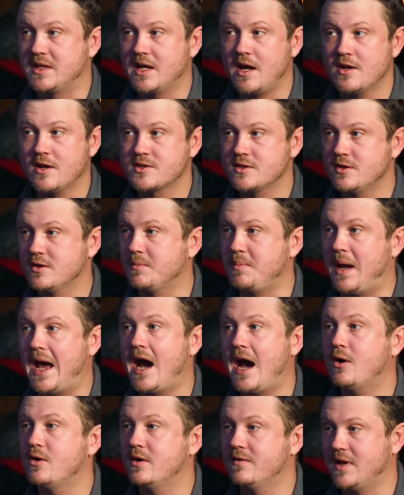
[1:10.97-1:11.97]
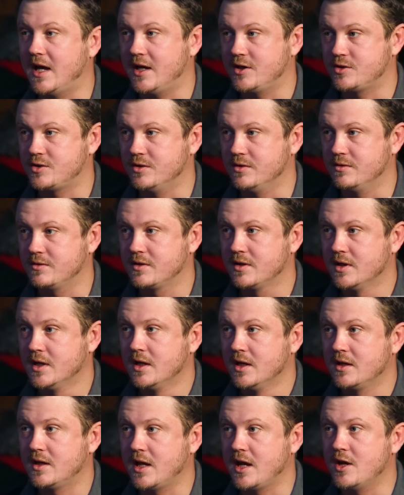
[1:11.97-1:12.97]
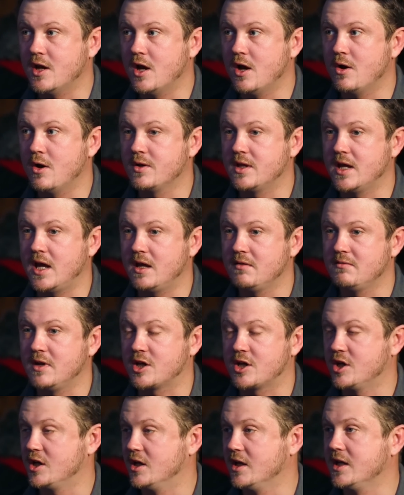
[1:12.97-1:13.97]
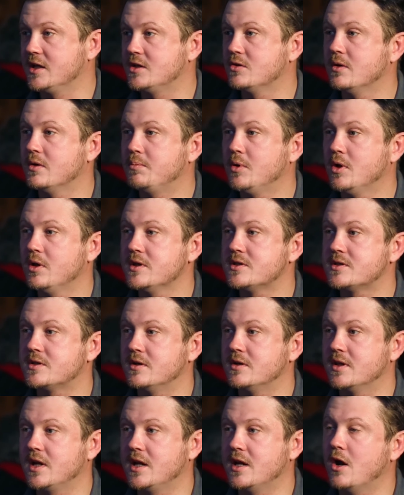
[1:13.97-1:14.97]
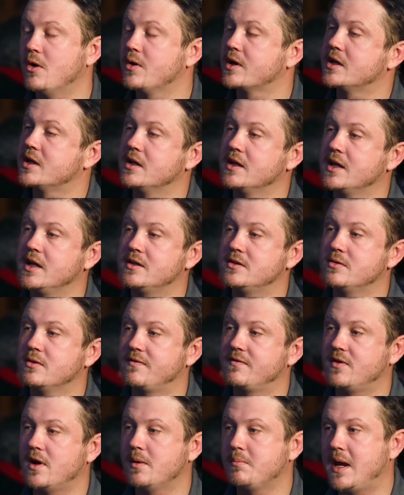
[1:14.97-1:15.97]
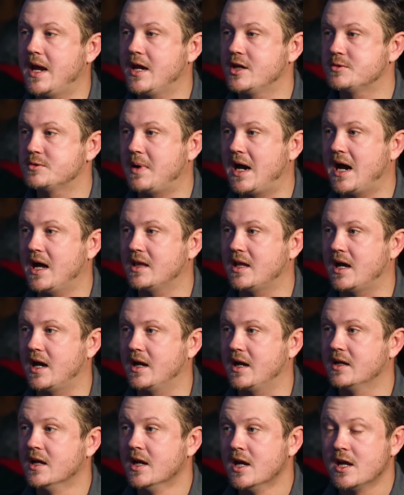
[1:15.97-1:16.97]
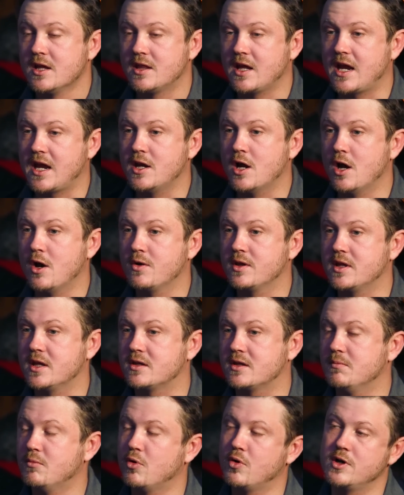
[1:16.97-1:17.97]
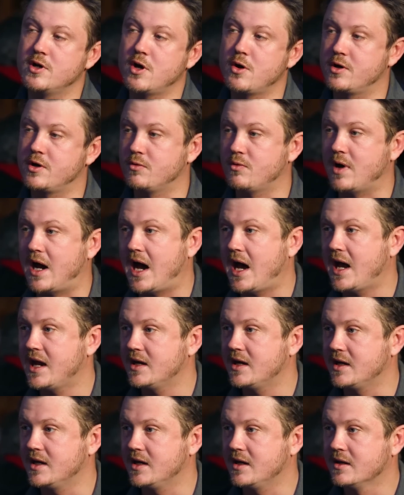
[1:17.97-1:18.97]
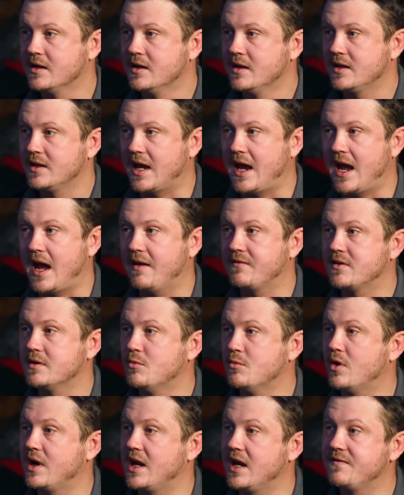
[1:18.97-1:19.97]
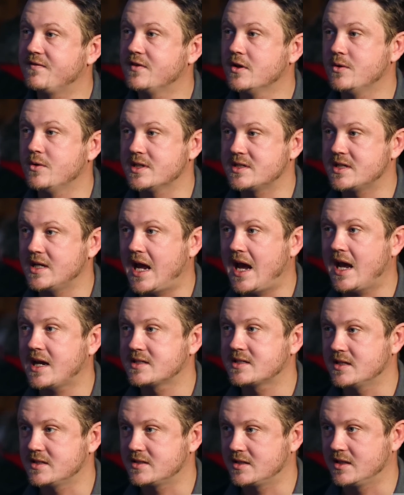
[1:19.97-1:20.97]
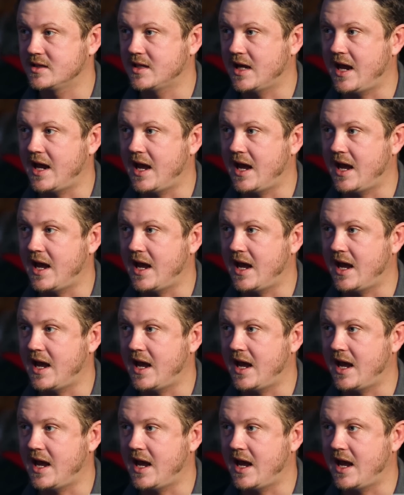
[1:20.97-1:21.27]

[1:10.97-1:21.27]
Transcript: they also know the power of that truth. They know that it could lead to a Pulitzer. They know it could lead to a front page byline. They know that the more notoriety they have, the more influence and access that they